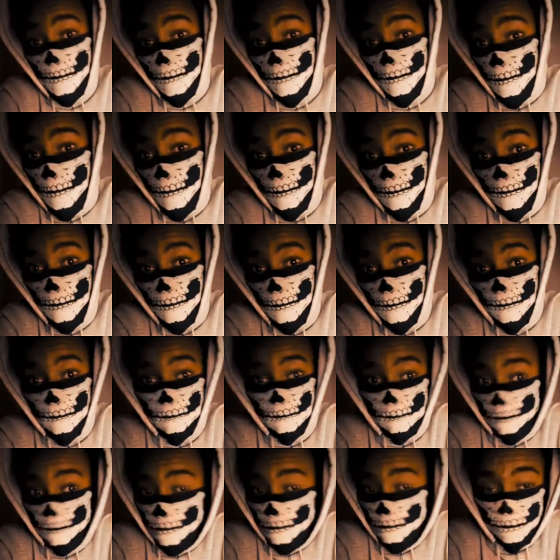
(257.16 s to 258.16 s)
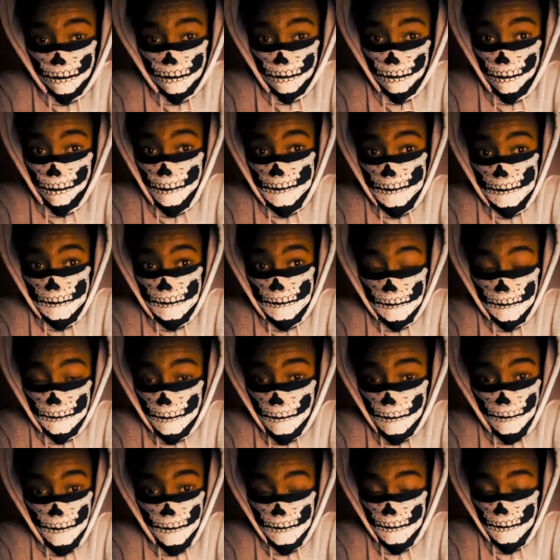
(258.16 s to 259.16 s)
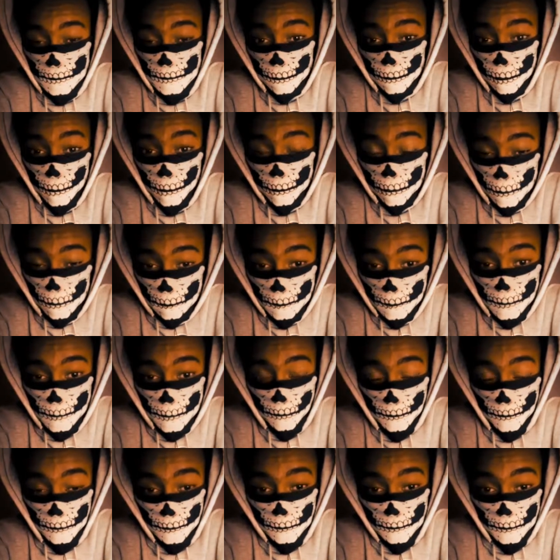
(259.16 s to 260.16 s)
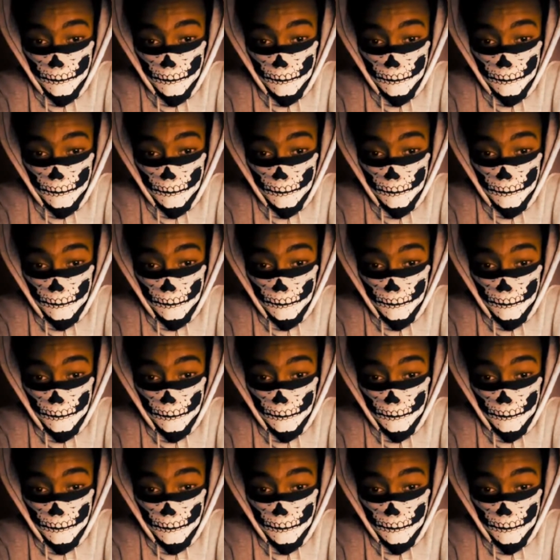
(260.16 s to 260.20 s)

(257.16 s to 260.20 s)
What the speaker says: and basically his exploit will be running.